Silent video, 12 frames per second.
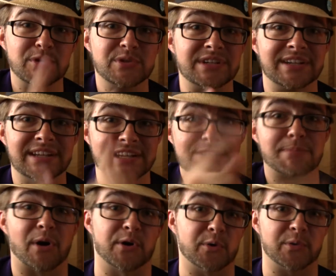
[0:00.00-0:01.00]
using is
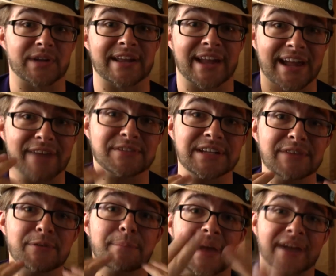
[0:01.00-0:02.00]
borrowed, and I have to give
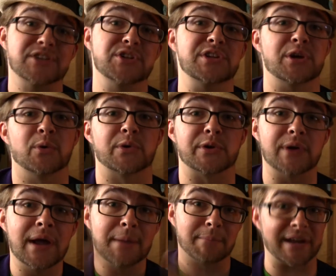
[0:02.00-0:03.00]
it back to the owner
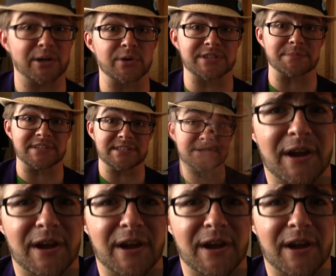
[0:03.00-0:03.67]
by Christmas.